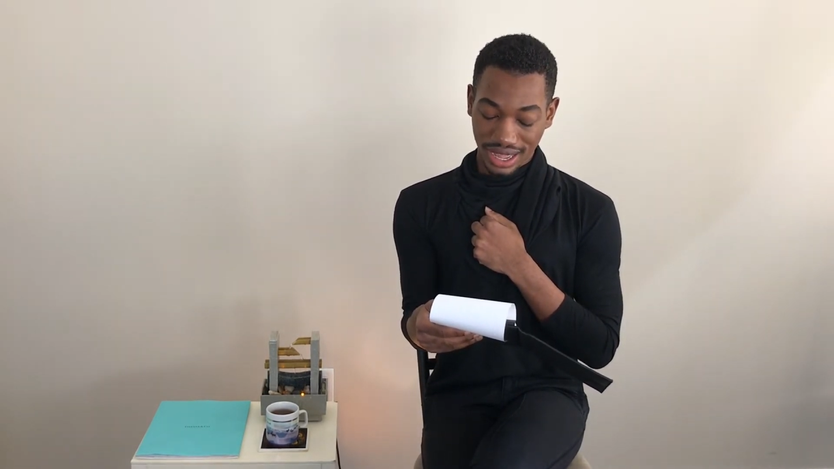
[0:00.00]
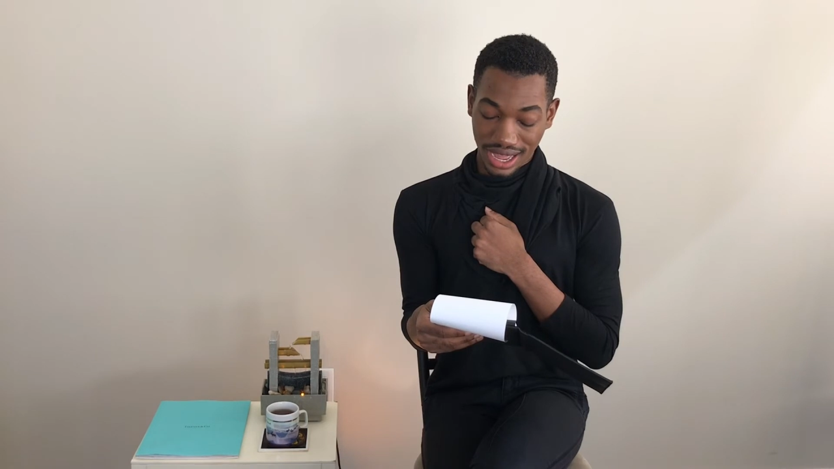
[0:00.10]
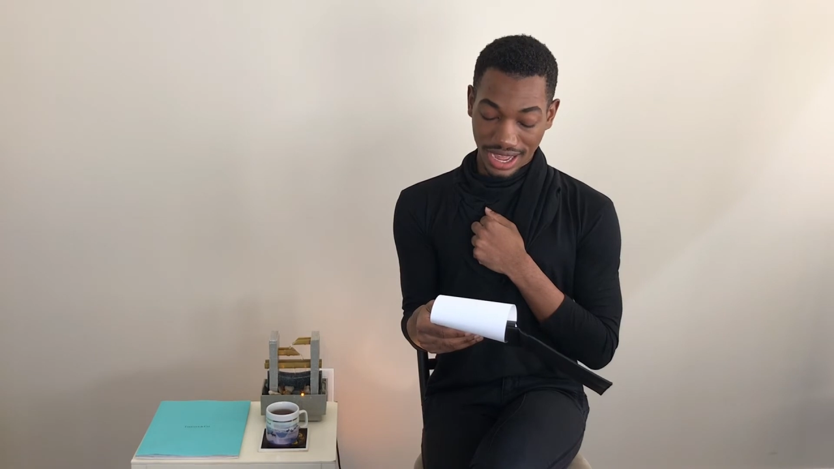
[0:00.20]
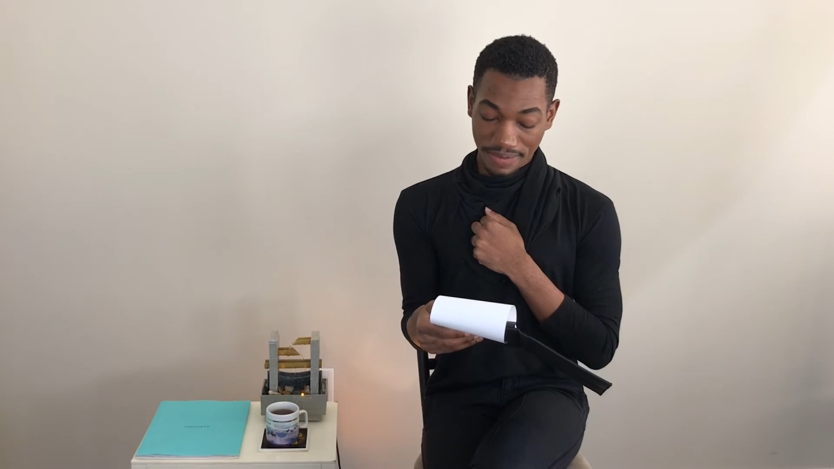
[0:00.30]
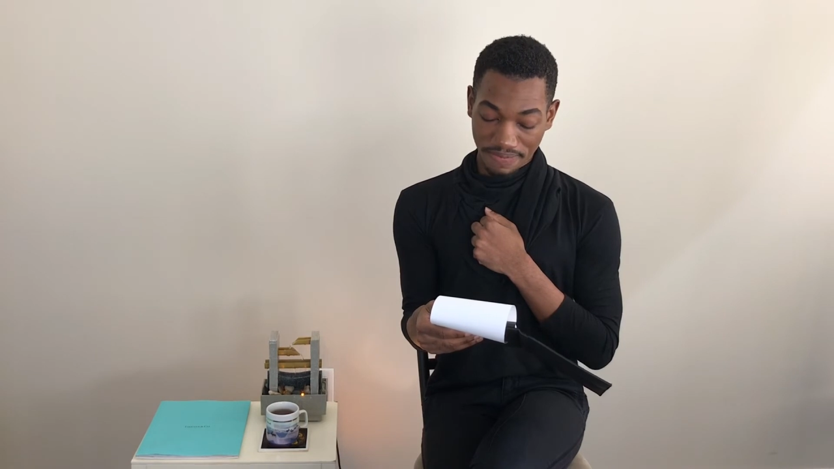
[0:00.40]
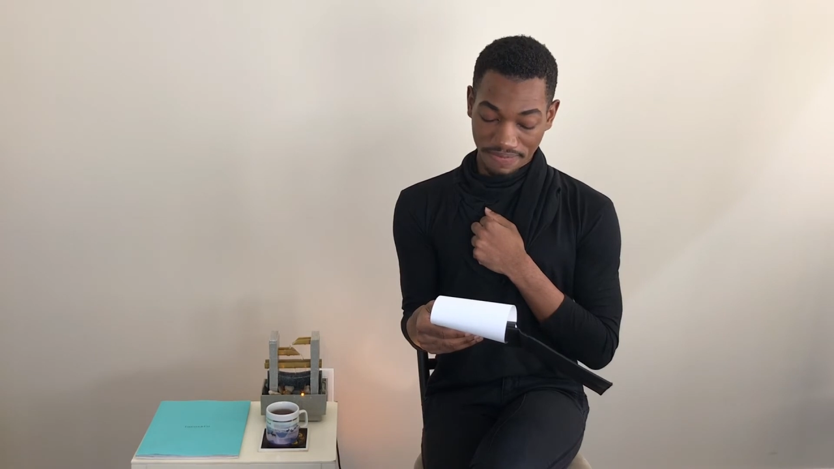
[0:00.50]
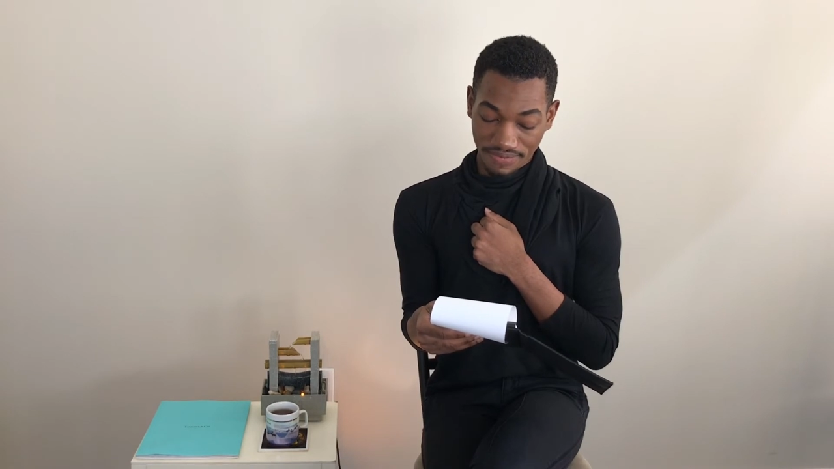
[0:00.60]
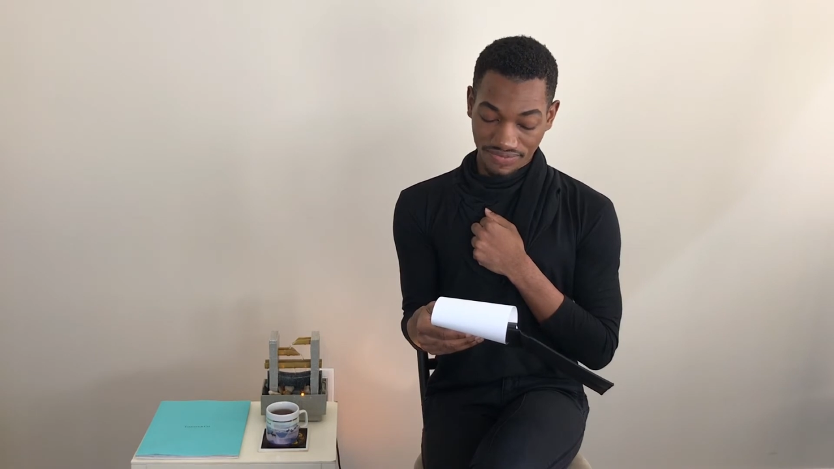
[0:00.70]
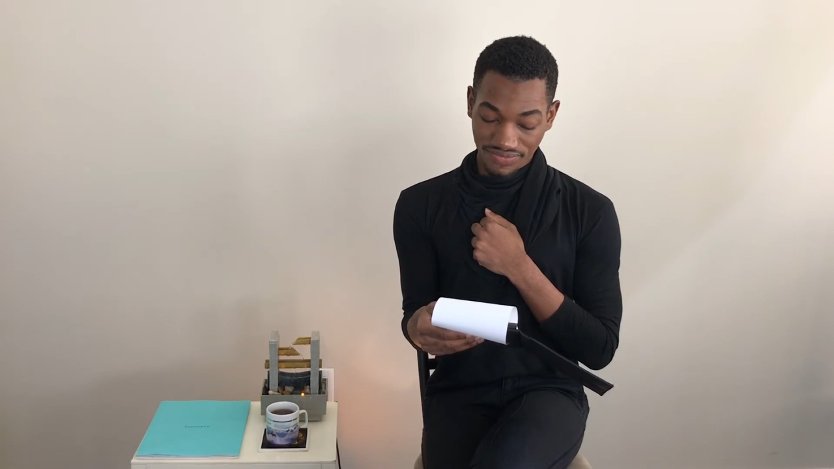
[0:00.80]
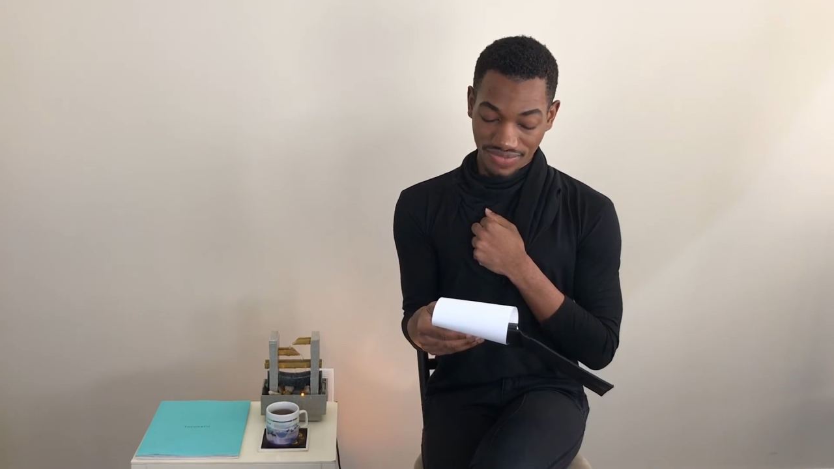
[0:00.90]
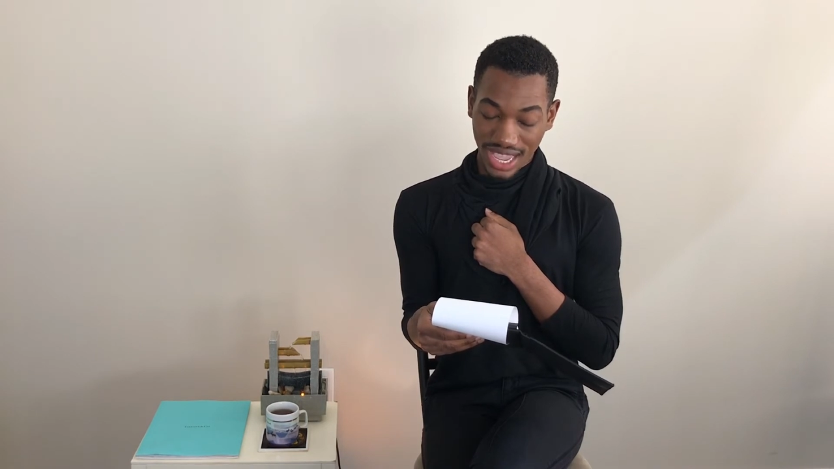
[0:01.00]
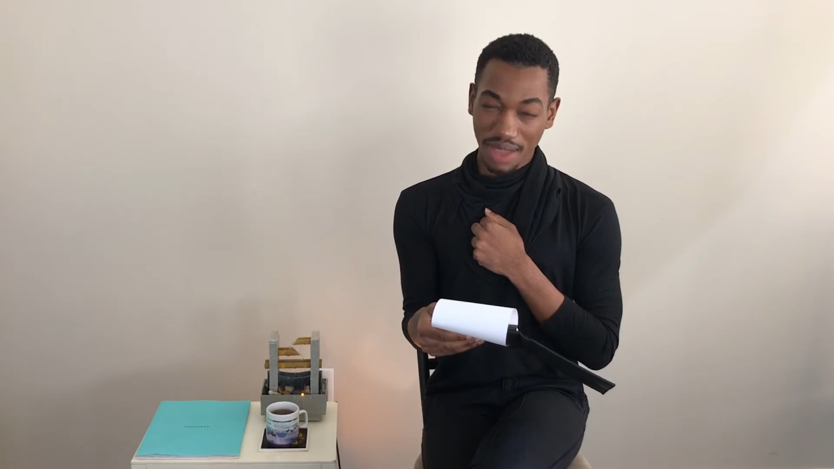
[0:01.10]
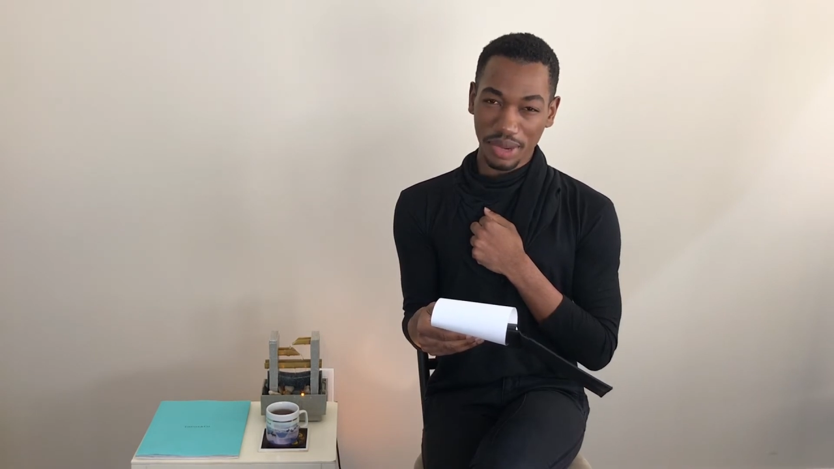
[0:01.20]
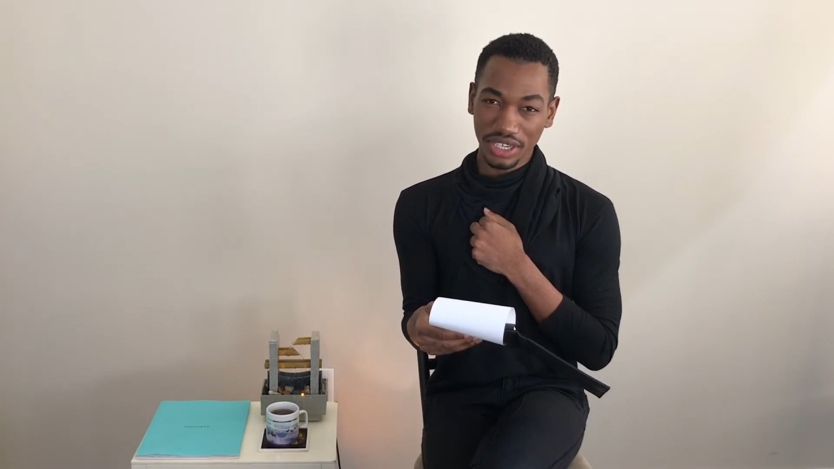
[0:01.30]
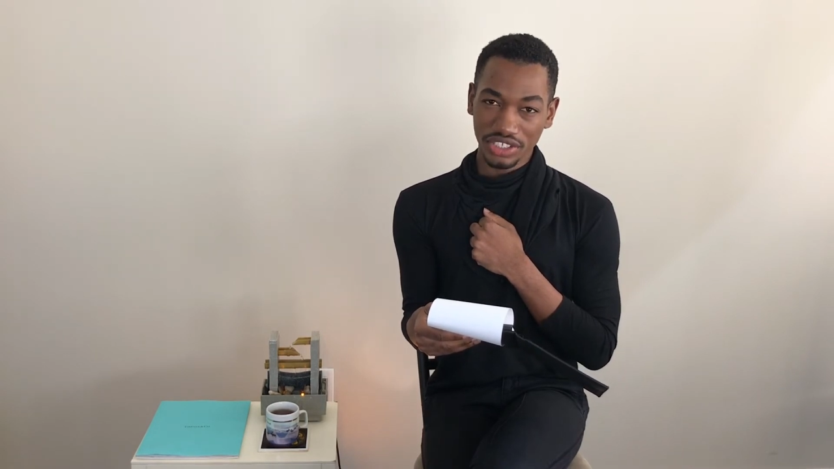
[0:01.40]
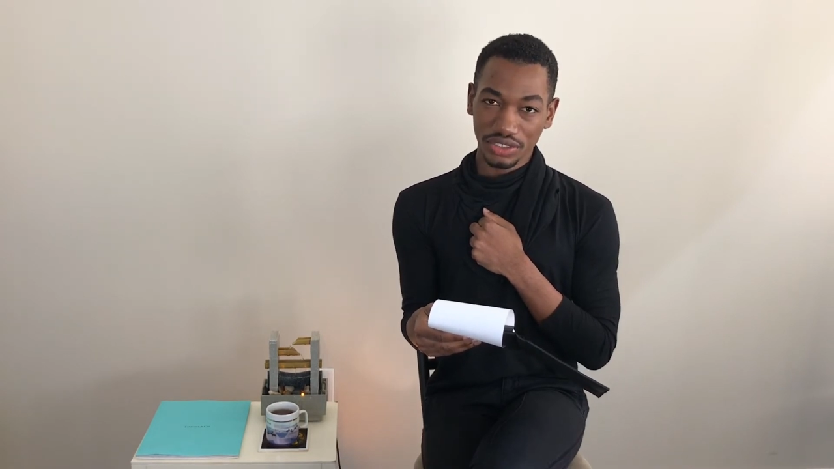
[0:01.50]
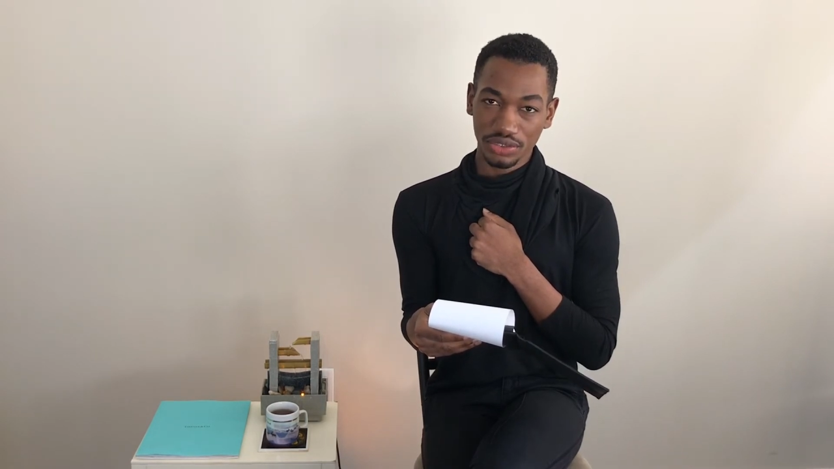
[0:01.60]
I'm gonna